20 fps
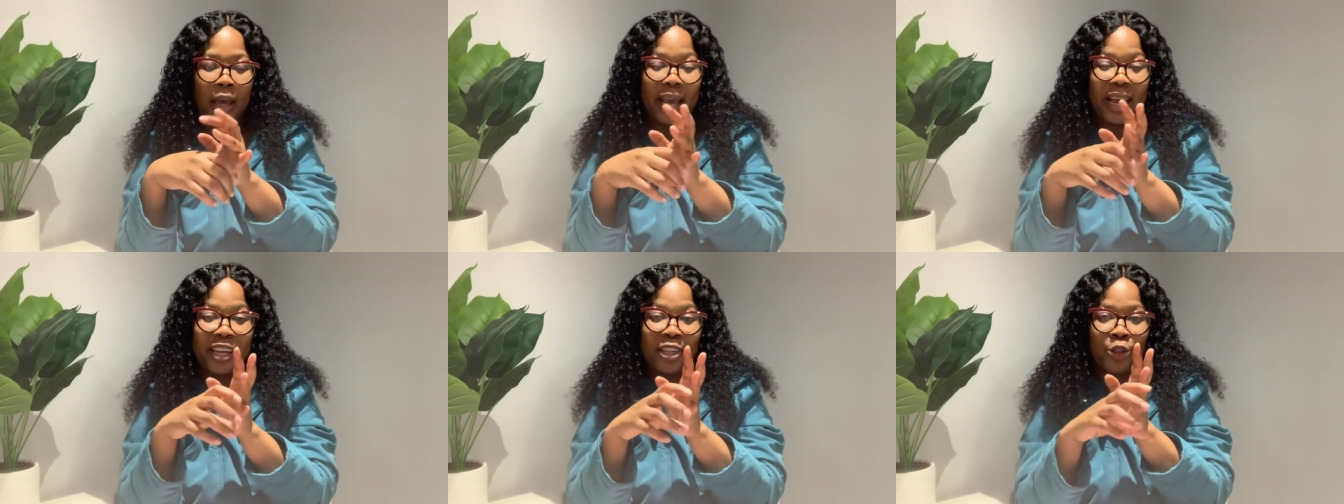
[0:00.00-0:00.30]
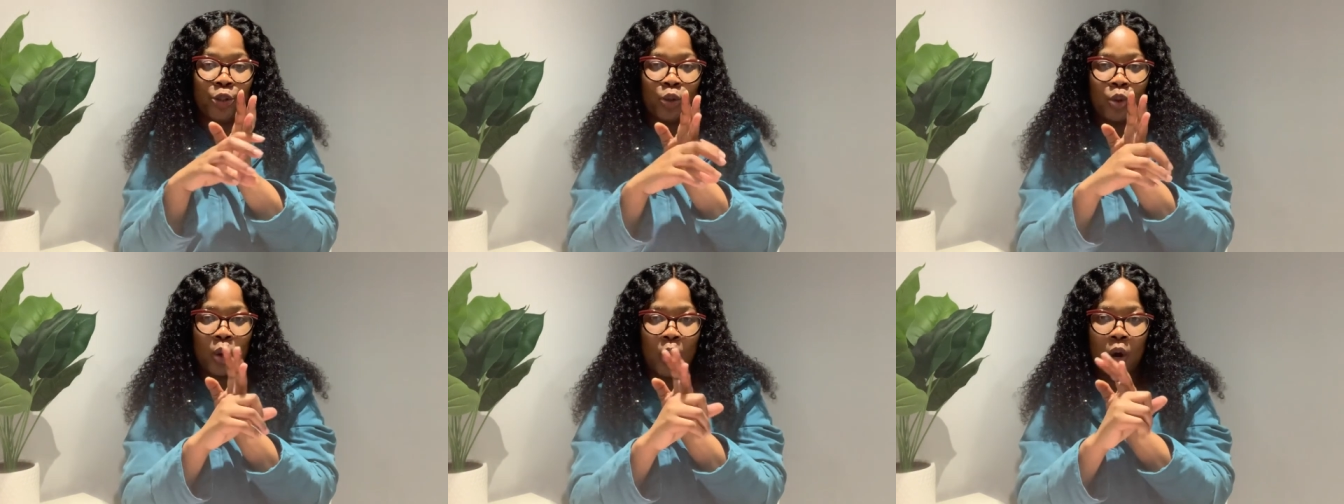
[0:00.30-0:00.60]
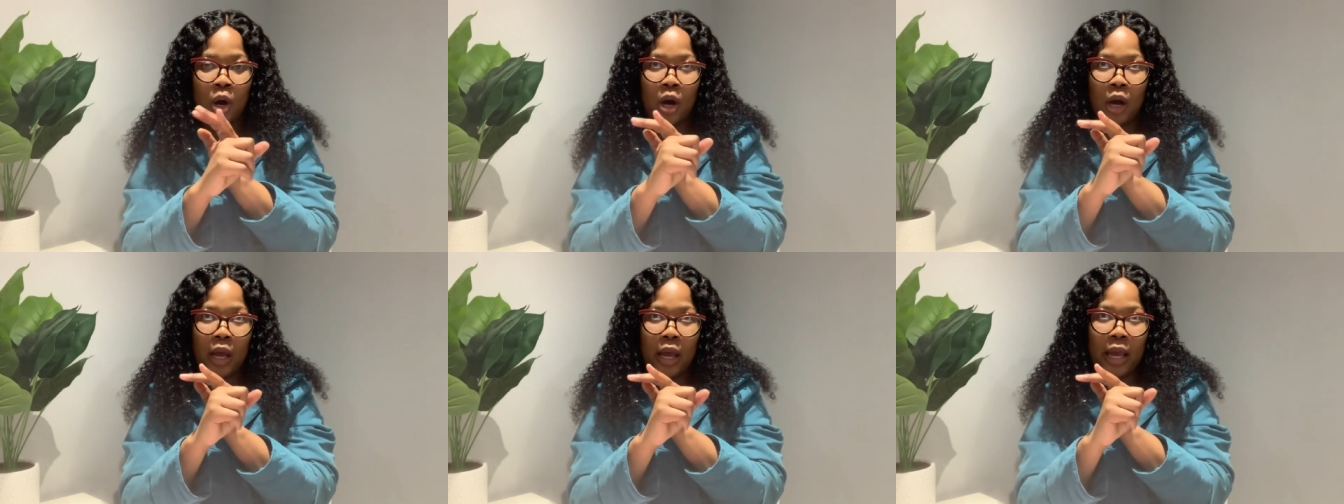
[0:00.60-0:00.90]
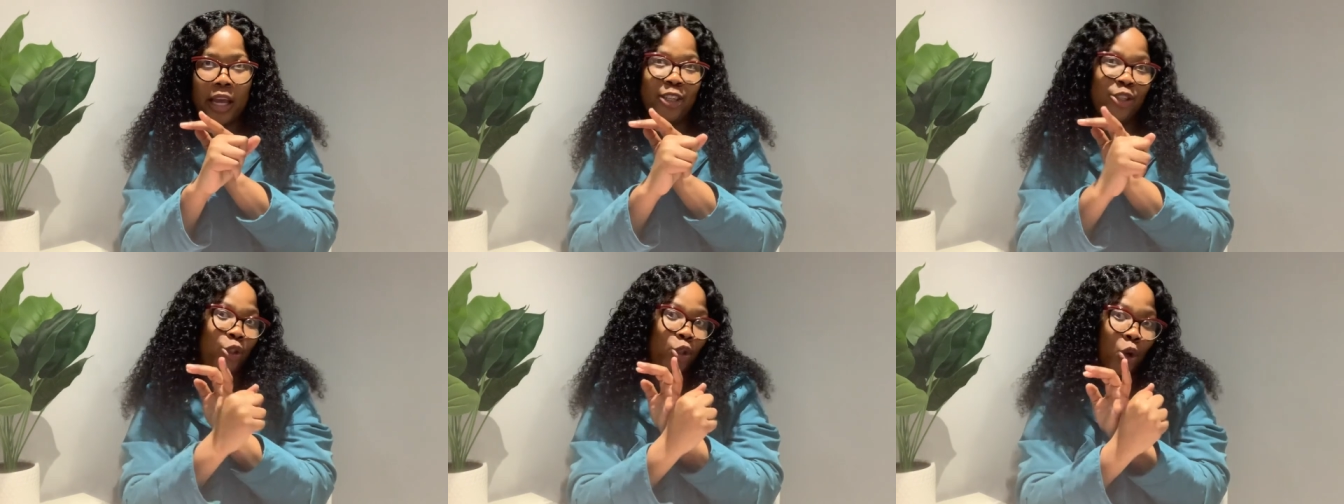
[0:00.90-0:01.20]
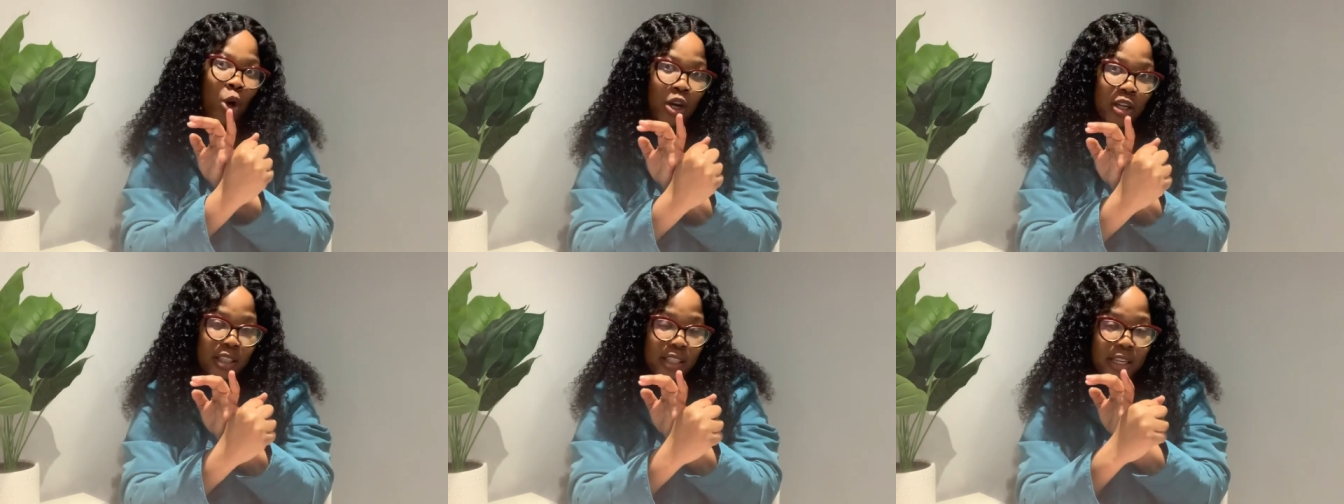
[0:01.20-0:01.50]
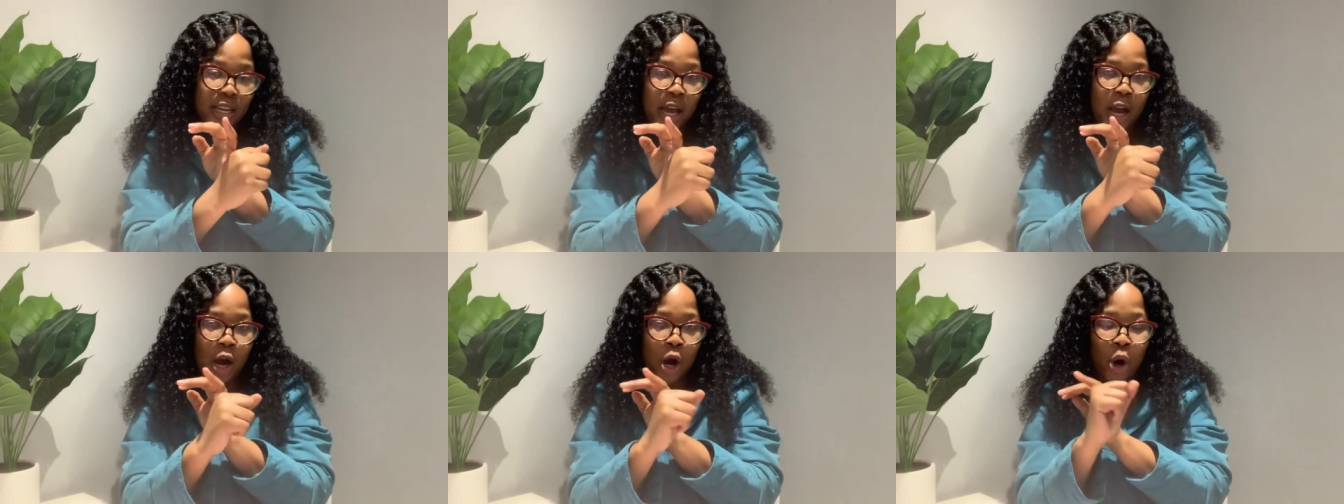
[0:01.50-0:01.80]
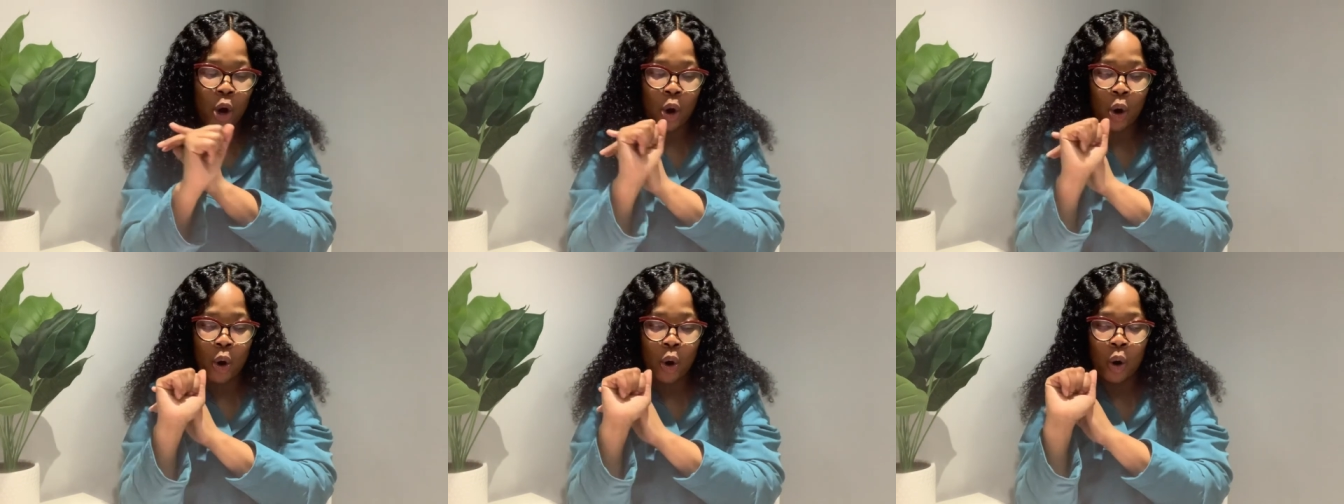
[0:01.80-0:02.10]
a, do- a doctor
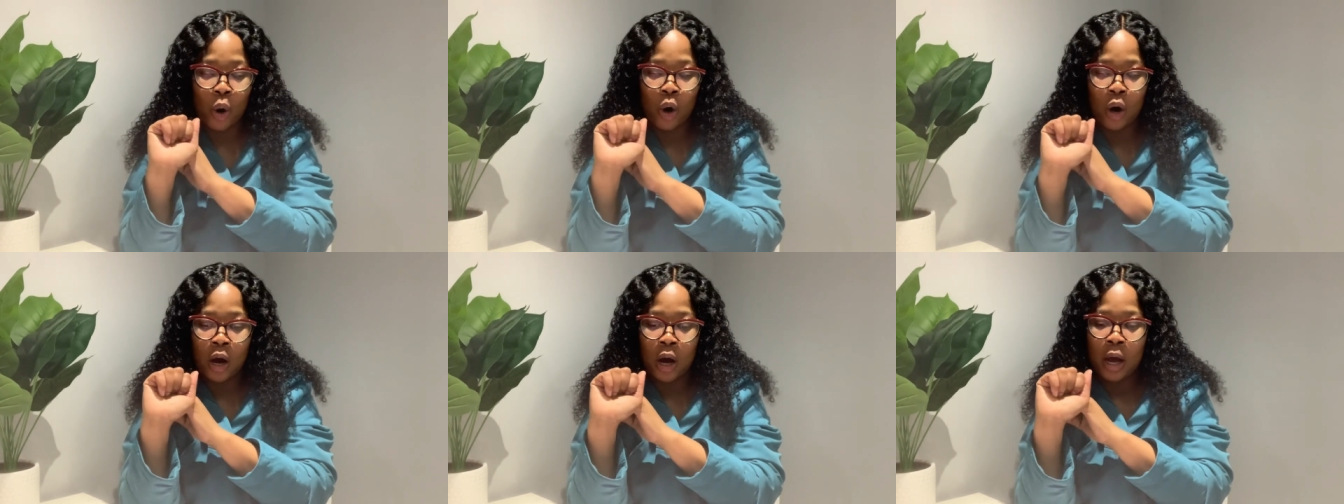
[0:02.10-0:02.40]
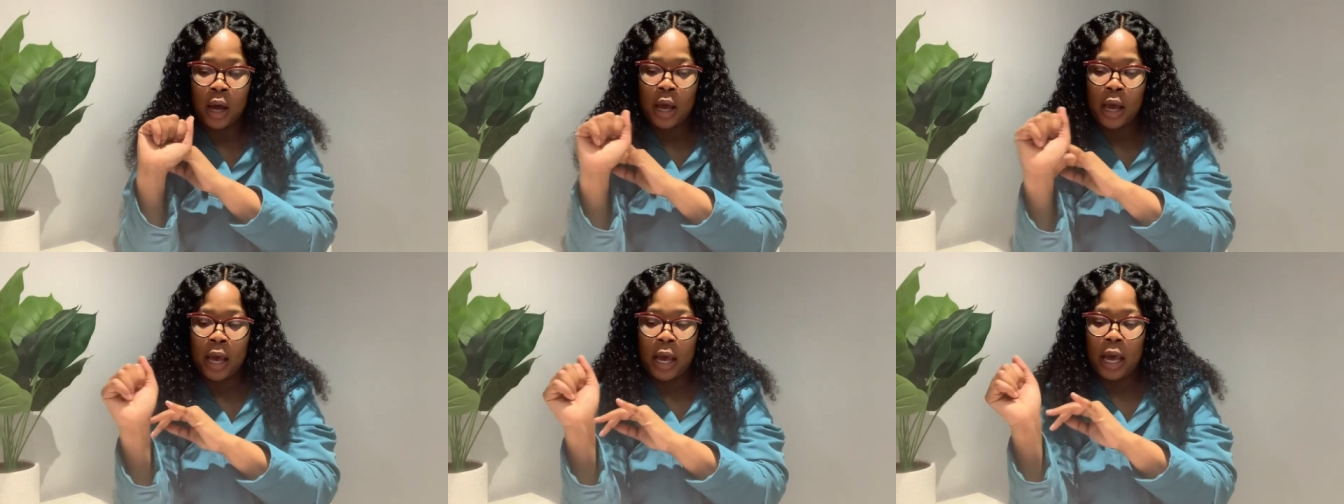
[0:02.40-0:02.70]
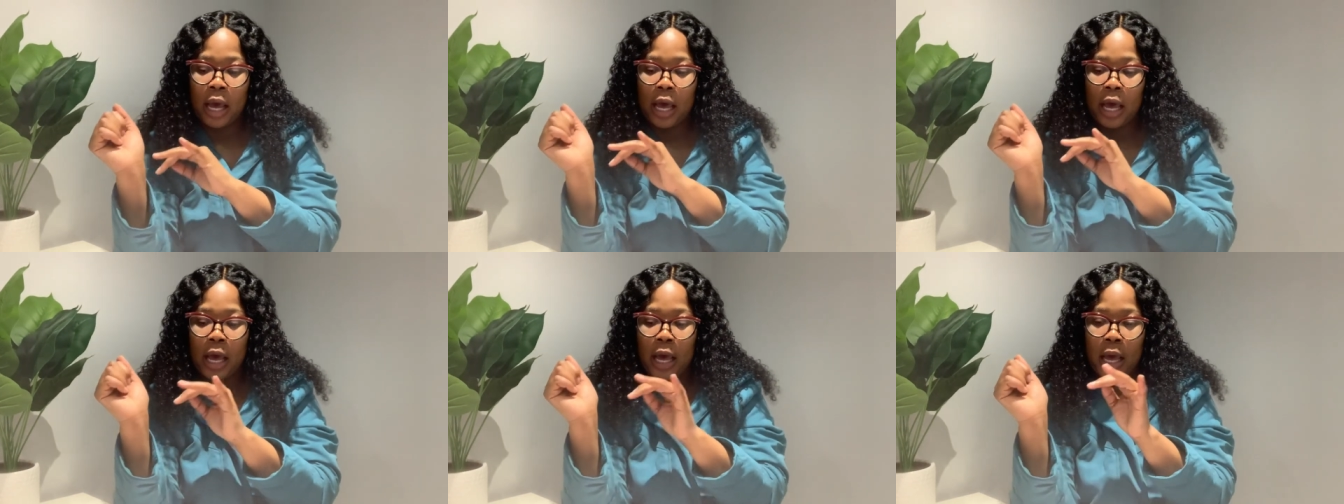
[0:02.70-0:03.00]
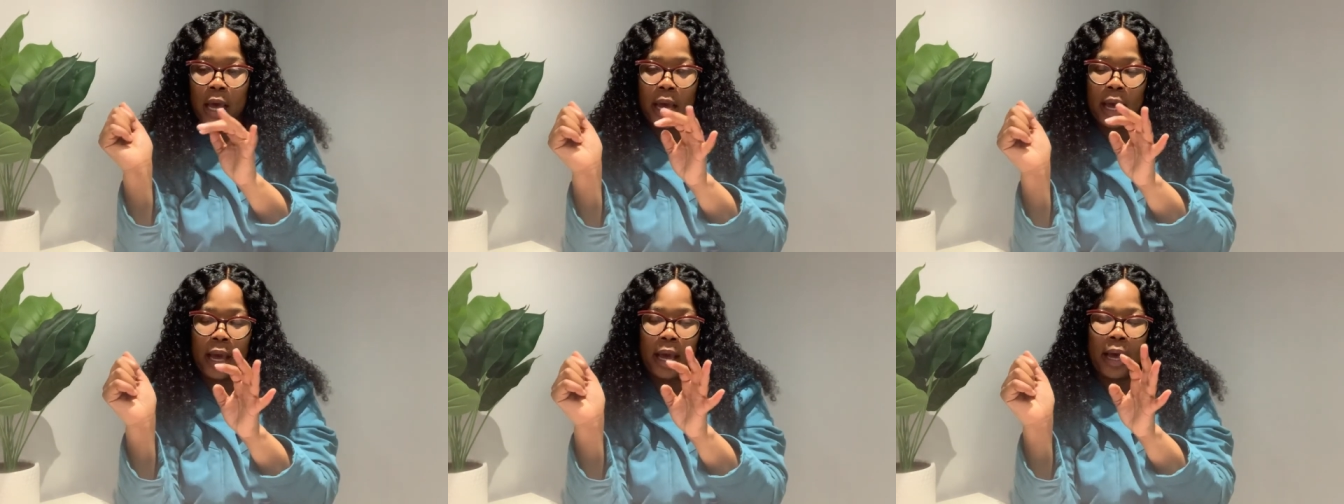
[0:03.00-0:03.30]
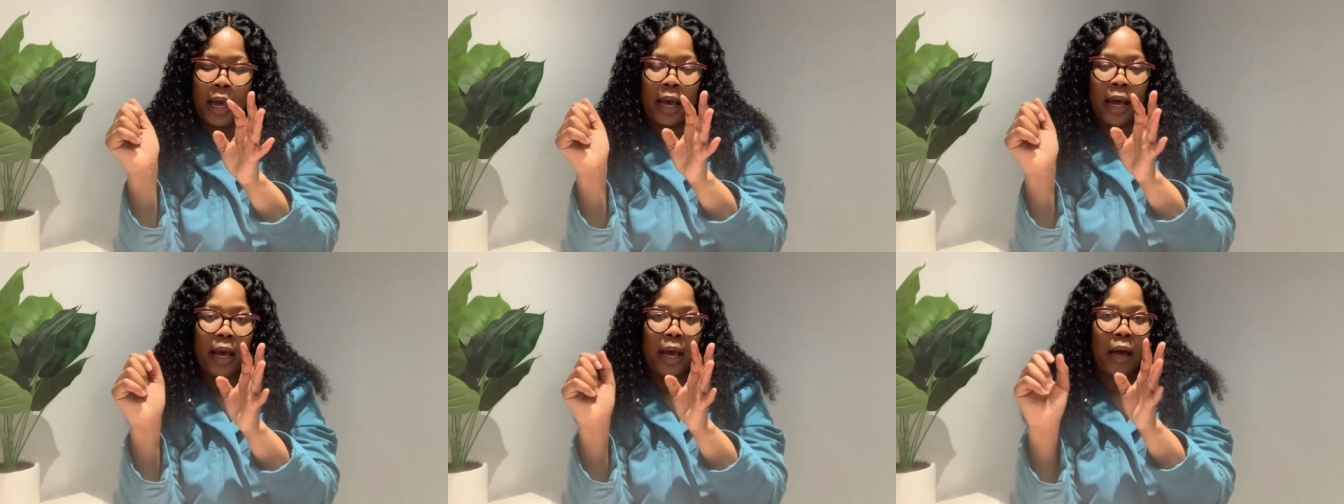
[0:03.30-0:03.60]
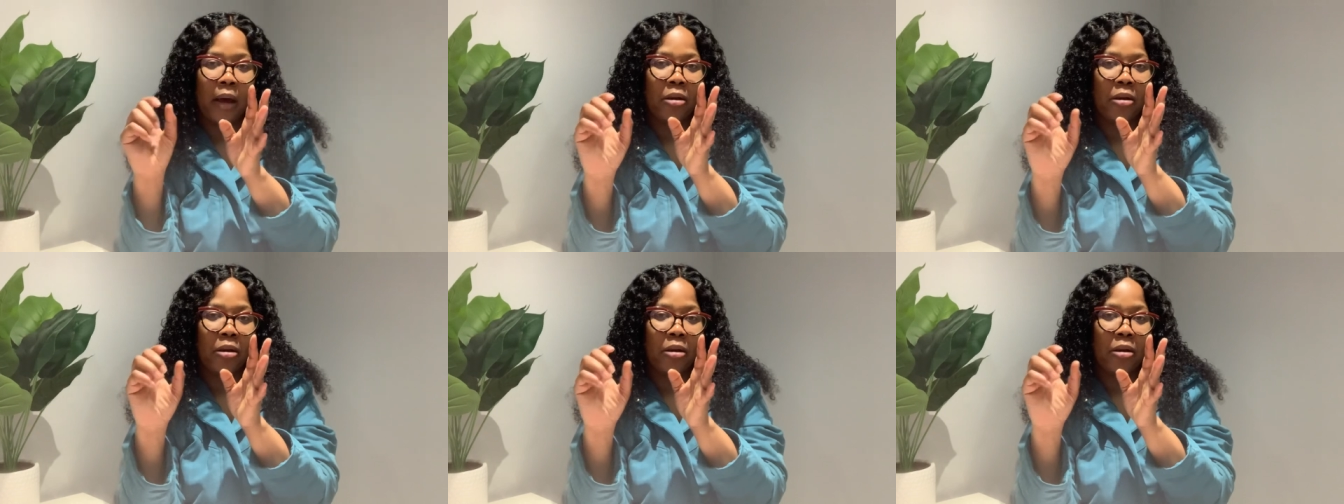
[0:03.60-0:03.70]
or uh,